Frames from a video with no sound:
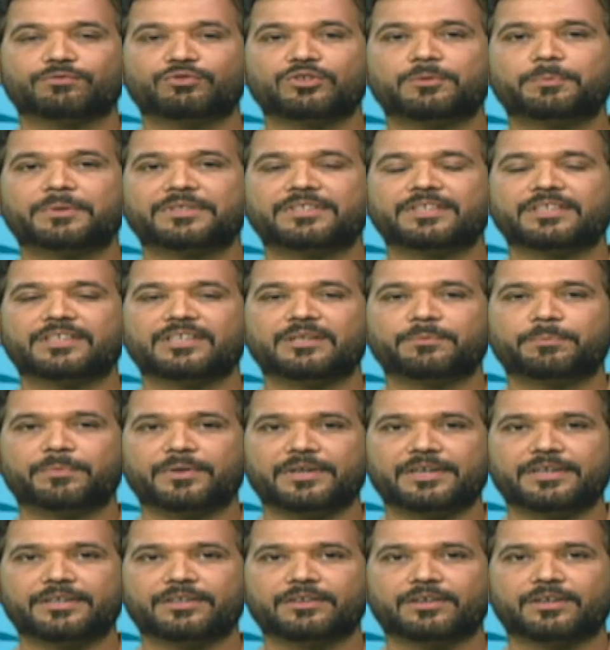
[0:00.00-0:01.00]
We basically
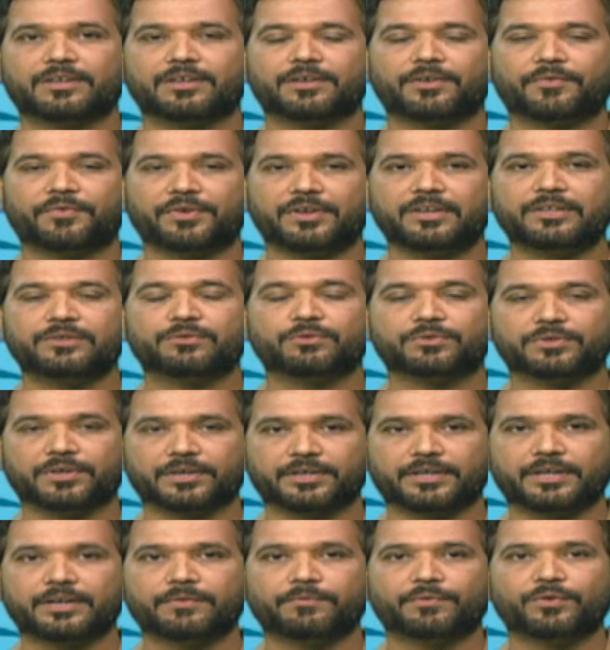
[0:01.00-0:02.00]
played really good
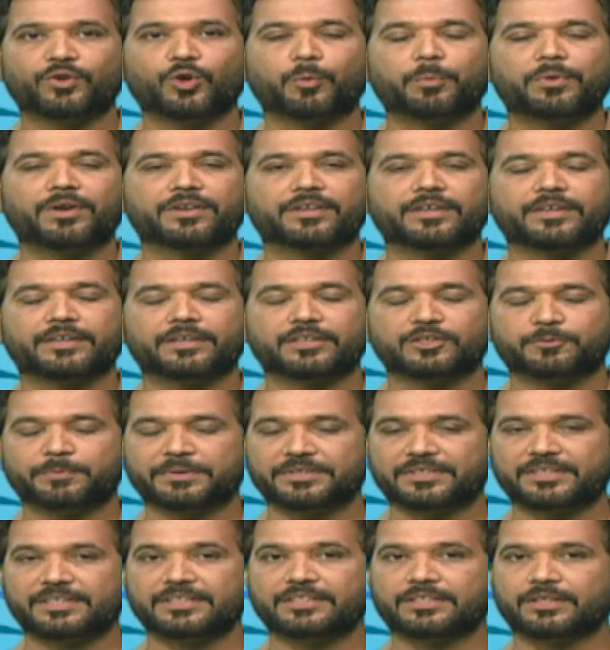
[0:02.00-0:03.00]
cricket, phenomenal cricket,
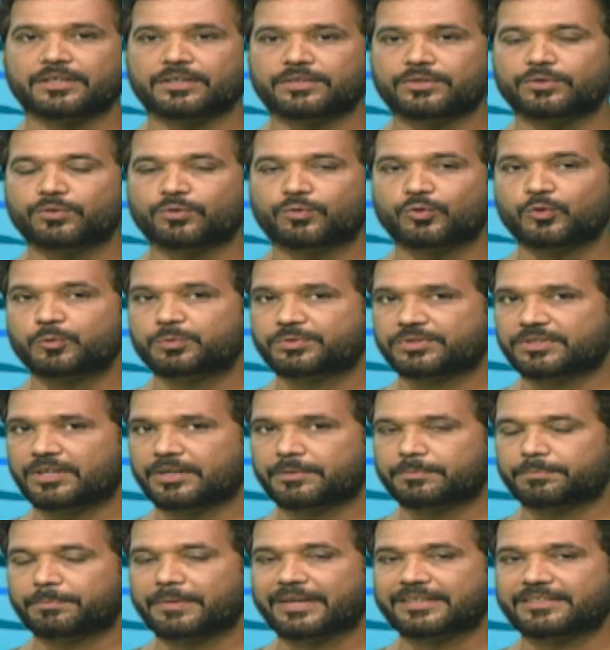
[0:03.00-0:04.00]
especially in the group
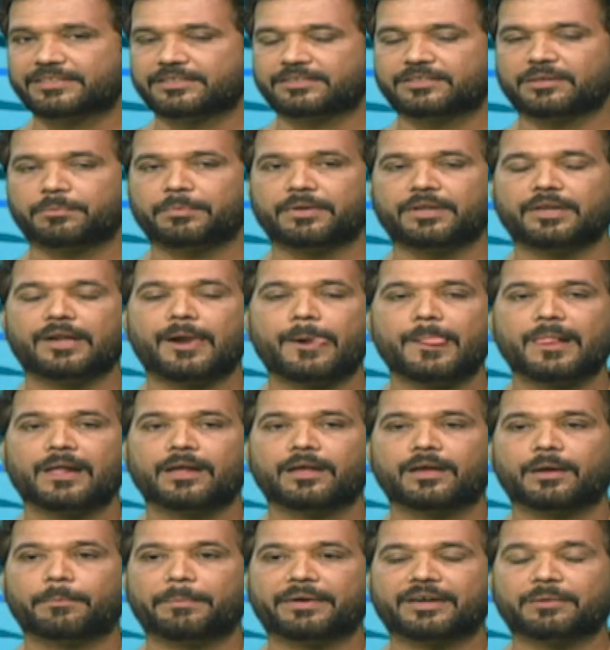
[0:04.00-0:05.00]
set matches. I mean,
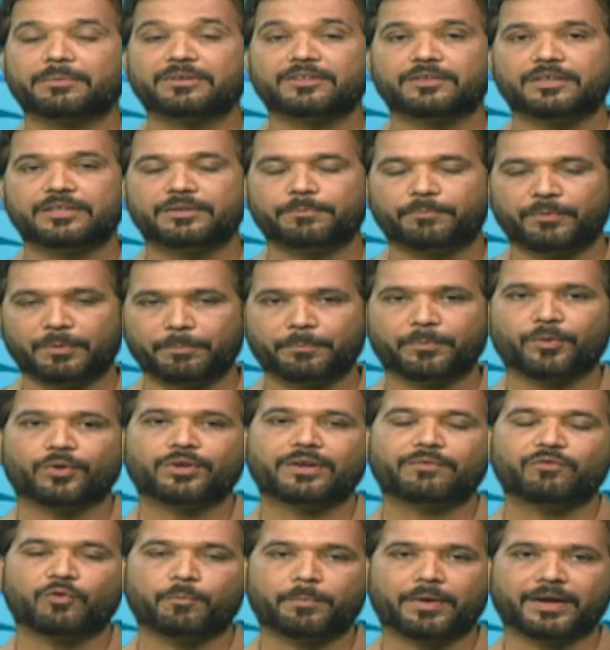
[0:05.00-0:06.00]
but I mean, it's
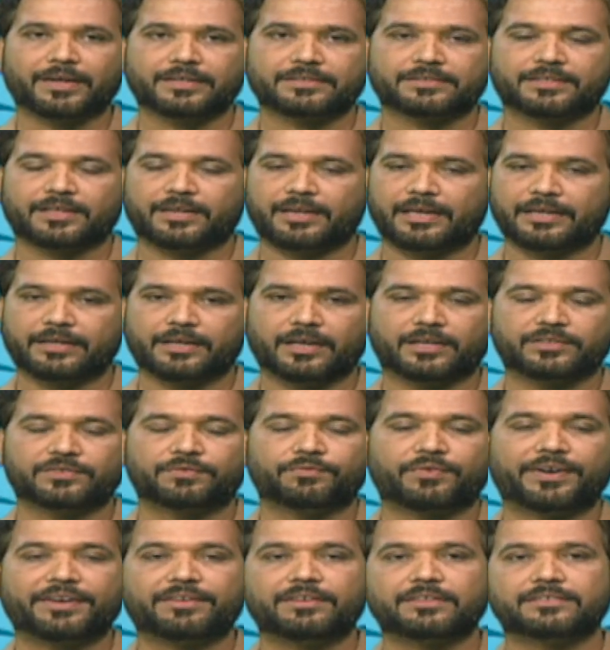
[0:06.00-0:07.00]
important for Pakistan, like
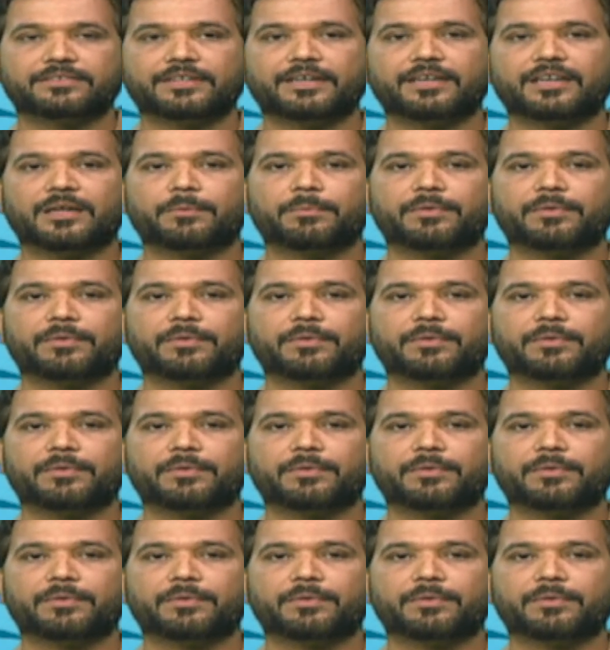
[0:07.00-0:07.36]
Kashif rightly said.